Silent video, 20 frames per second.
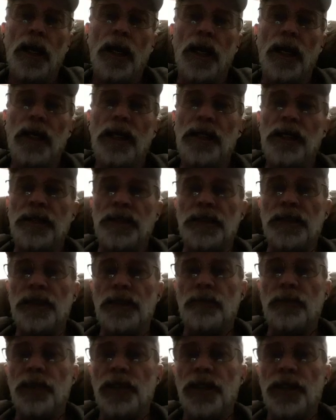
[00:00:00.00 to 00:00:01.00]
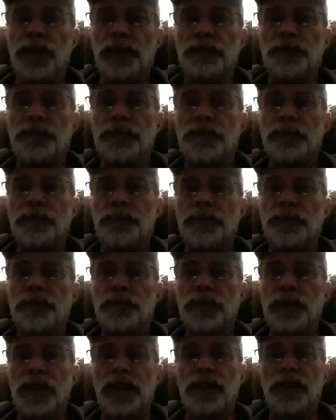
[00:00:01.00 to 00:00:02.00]
Hey, good morning.
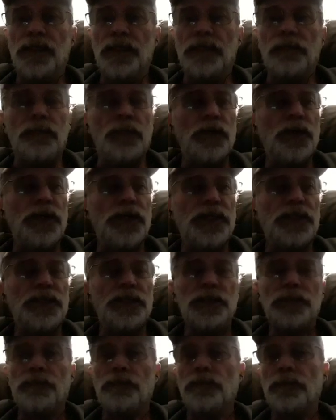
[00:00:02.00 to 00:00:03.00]
Good mornings.